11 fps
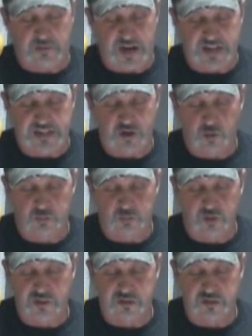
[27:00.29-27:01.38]
They provide
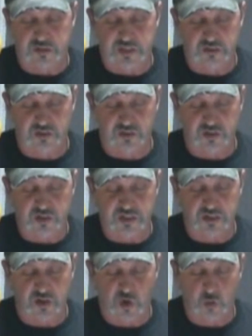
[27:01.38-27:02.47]
in-home services for skilled
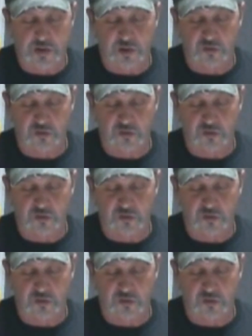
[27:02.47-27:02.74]
nursing,